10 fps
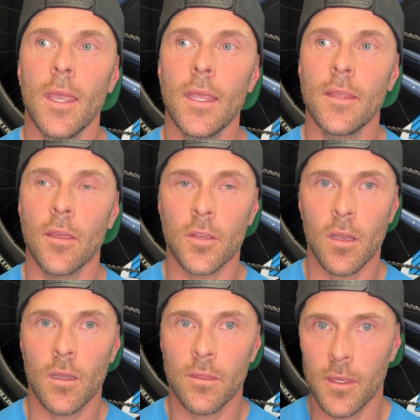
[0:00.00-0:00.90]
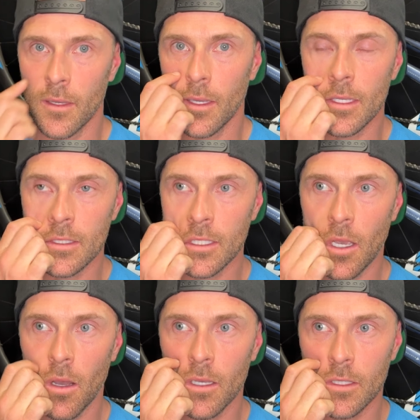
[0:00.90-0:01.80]
The other thing is
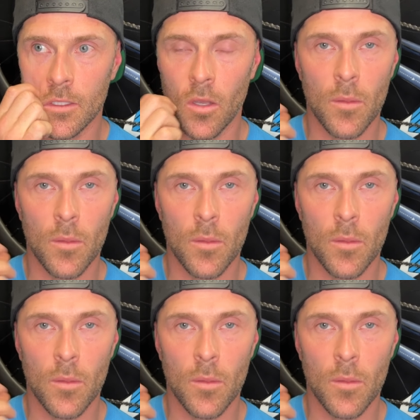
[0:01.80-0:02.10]
called